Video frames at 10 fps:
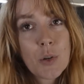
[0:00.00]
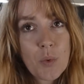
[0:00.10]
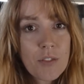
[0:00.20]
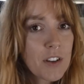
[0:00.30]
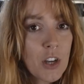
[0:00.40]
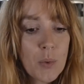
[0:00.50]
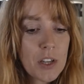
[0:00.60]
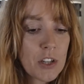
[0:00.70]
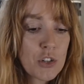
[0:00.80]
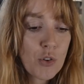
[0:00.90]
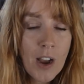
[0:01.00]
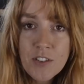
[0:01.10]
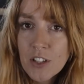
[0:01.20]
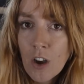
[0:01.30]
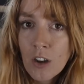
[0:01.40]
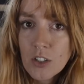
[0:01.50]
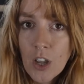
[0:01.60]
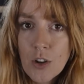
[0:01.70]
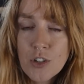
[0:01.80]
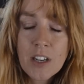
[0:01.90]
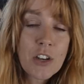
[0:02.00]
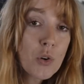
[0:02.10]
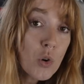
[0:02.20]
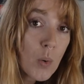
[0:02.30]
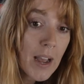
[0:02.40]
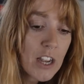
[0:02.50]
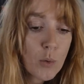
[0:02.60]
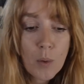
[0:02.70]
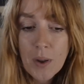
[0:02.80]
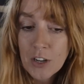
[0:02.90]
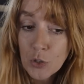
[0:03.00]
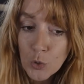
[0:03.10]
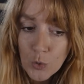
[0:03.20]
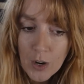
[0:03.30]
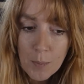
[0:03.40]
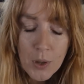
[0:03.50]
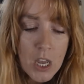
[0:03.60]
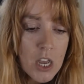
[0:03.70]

We figure we can drive to the Arctic Ocean in Norway or when we're in Europe.